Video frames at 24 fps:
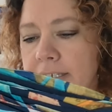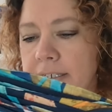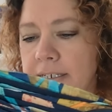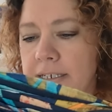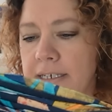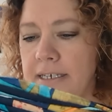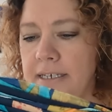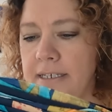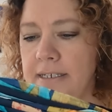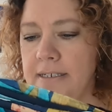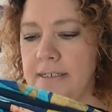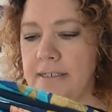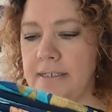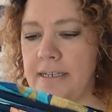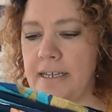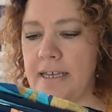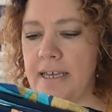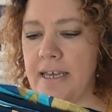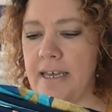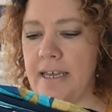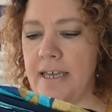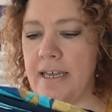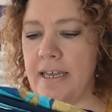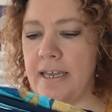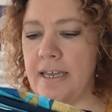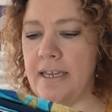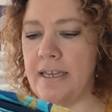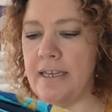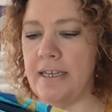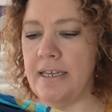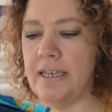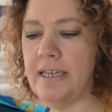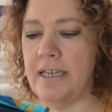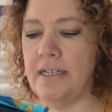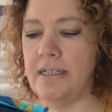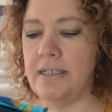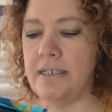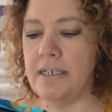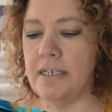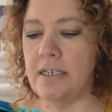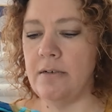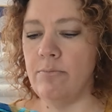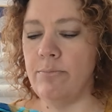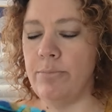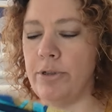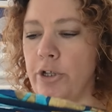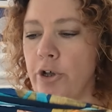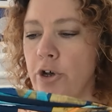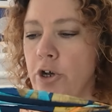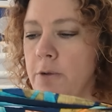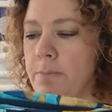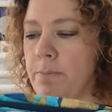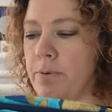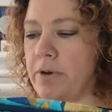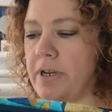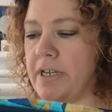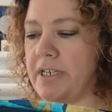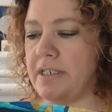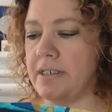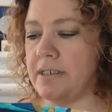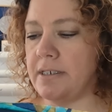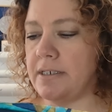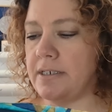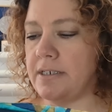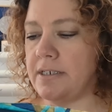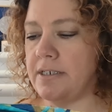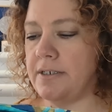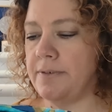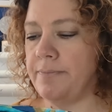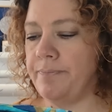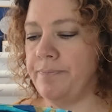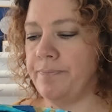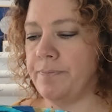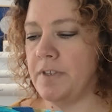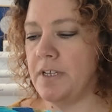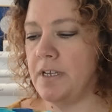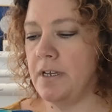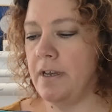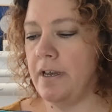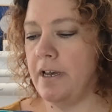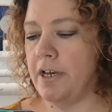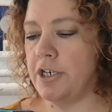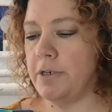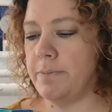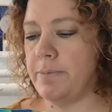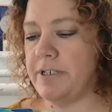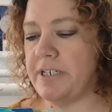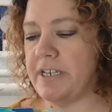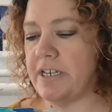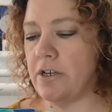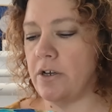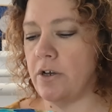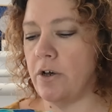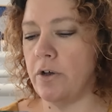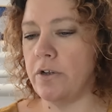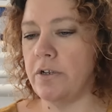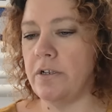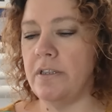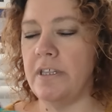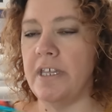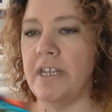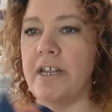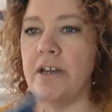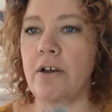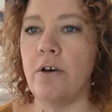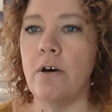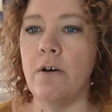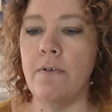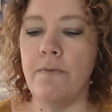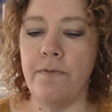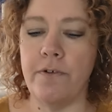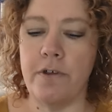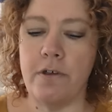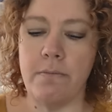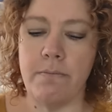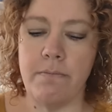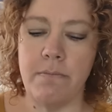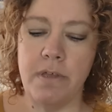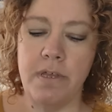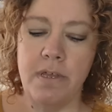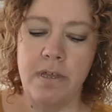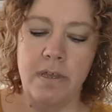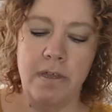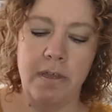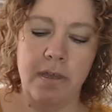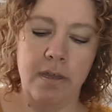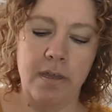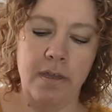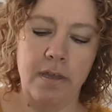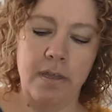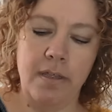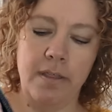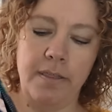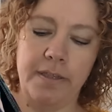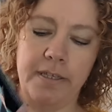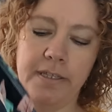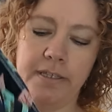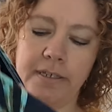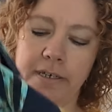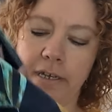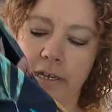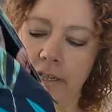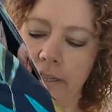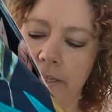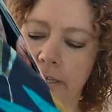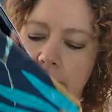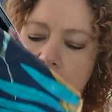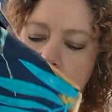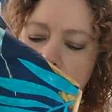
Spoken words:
is a Indian block print, 100% cotton, that I got from the Dahlia